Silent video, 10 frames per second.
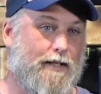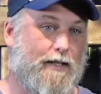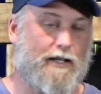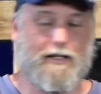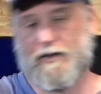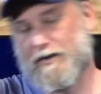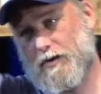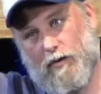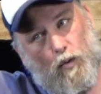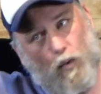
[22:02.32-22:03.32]
You can
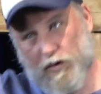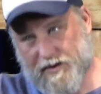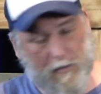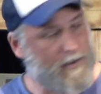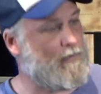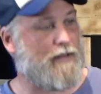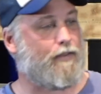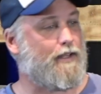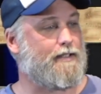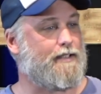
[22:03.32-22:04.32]
insert all sorts of other
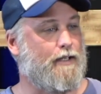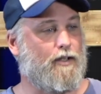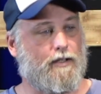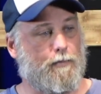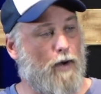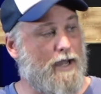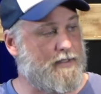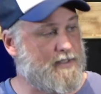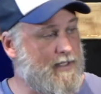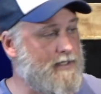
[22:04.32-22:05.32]
things there. You can abide in
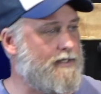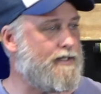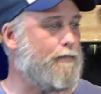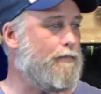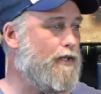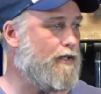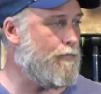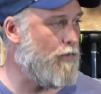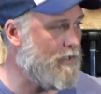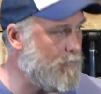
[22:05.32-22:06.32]
cynicism, you can
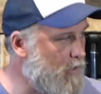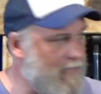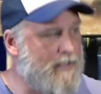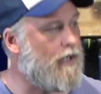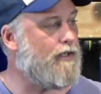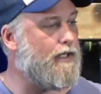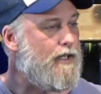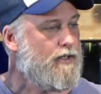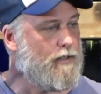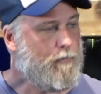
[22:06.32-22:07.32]
abide in whatever, you know,
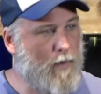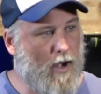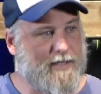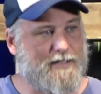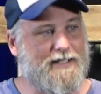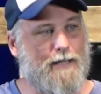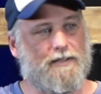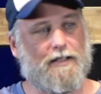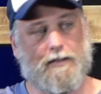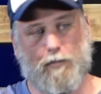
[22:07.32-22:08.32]
you can abide in
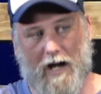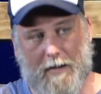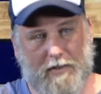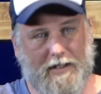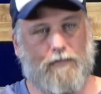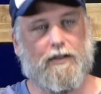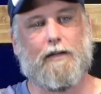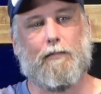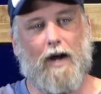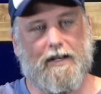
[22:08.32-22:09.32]
skepticism or unbelief, you can
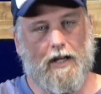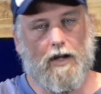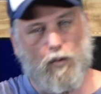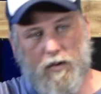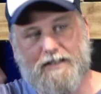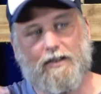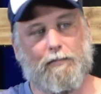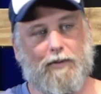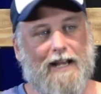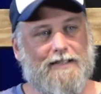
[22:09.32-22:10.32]
abide in all these sort
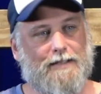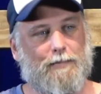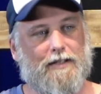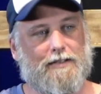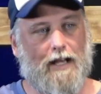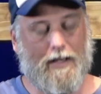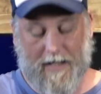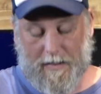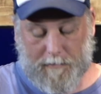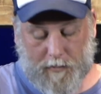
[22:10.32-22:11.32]
of places, but it's like
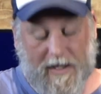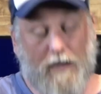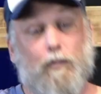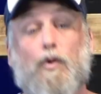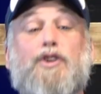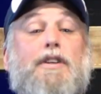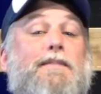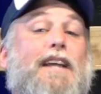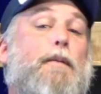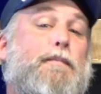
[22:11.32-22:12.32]
prayer and worship
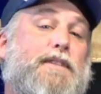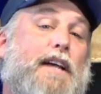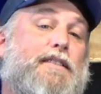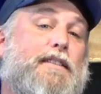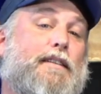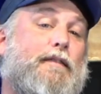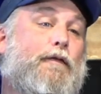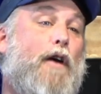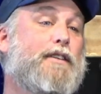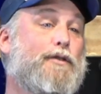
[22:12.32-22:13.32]
helps us
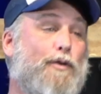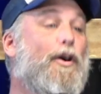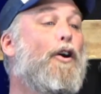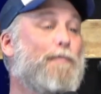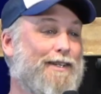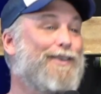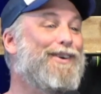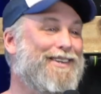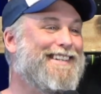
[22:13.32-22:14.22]
find a new home in God.